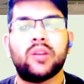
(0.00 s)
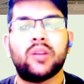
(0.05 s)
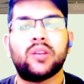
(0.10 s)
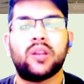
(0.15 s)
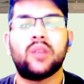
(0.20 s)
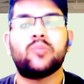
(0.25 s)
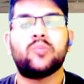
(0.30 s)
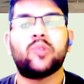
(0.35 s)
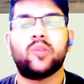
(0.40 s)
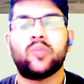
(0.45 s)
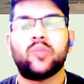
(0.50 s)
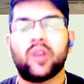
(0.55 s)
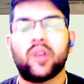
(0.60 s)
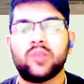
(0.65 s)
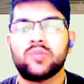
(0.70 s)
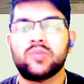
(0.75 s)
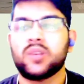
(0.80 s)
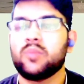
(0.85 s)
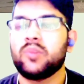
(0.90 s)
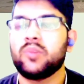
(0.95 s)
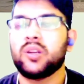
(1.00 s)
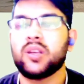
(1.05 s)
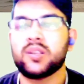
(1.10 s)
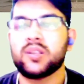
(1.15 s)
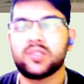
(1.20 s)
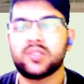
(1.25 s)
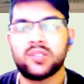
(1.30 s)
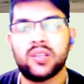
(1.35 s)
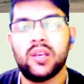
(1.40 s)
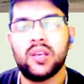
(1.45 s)
99.57,
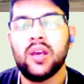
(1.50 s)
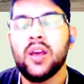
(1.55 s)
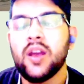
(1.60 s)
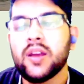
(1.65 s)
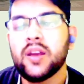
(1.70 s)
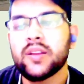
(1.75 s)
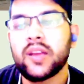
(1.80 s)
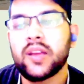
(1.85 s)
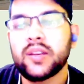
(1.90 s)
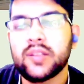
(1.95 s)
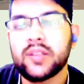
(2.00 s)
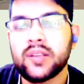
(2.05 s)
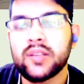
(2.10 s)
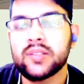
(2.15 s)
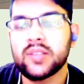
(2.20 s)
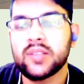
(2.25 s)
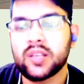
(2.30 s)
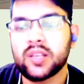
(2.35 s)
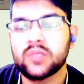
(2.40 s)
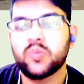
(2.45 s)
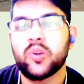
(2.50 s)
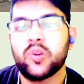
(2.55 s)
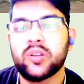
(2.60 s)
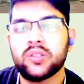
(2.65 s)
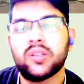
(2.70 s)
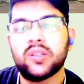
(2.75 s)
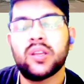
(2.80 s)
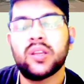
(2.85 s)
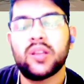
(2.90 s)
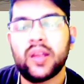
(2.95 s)
SC
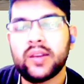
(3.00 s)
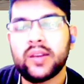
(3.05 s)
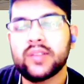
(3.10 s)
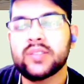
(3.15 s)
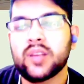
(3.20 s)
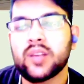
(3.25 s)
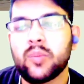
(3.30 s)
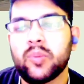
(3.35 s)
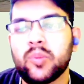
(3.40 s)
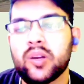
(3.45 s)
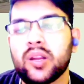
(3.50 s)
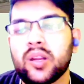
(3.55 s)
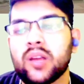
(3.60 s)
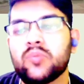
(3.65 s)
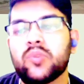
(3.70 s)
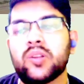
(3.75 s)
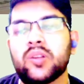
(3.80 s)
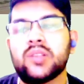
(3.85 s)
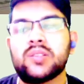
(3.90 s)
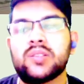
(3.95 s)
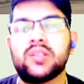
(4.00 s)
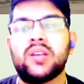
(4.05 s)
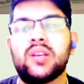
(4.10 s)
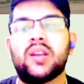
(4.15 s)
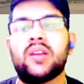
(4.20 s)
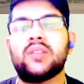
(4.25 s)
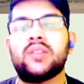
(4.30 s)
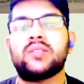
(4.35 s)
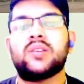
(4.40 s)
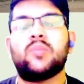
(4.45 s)
96.3, 97 and for ST
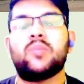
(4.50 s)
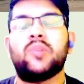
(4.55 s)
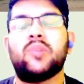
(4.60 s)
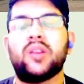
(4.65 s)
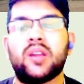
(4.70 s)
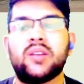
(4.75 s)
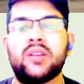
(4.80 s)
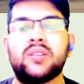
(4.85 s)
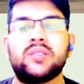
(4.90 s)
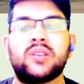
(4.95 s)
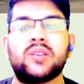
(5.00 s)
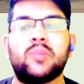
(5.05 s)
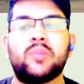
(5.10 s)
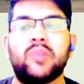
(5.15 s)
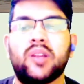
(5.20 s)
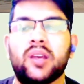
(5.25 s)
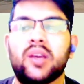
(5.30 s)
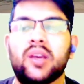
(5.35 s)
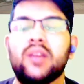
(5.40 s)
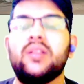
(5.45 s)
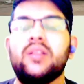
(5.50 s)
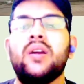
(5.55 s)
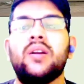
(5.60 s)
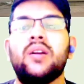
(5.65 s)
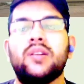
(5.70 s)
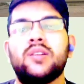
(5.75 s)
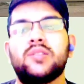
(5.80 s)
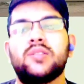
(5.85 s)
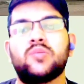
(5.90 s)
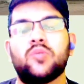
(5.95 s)
97, 97 again. That
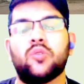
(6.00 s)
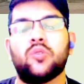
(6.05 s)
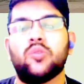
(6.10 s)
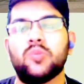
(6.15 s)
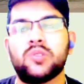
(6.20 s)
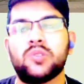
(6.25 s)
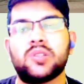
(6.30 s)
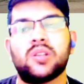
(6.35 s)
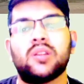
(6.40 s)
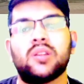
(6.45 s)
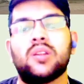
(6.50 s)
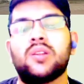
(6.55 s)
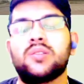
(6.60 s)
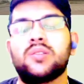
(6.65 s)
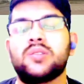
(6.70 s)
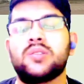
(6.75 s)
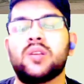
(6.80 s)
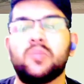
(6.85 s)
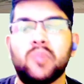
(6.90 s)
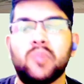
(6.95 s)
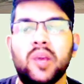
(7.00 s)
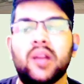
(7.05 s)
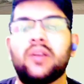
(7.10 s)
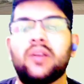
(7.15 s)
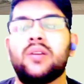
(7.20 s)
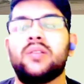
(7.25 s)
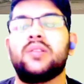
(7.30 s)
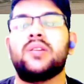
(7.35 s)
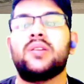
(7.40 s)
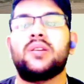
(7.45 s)
is for homestead other state male
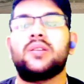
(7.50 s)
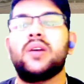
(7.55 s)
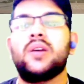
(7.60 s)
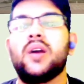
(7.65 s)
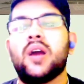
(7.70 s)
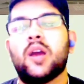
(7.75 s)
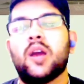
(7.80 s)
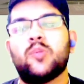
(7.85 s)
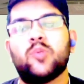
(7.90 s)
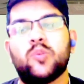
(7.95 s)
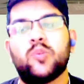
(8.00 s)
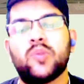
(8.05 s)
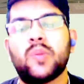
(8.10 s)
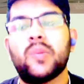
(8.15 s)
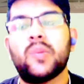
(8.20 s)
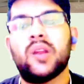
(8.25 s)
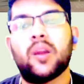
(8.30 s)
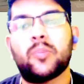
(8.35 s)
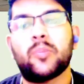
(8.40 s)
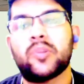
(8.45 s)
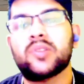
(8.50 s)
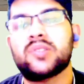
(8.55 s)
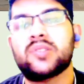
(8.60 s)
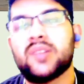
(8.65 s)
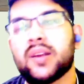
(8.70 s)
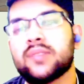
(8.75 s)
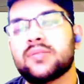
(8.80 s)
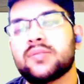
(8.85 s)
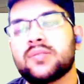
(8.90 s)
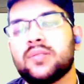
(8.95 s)
candidate and for female after
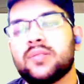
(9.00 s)
slash.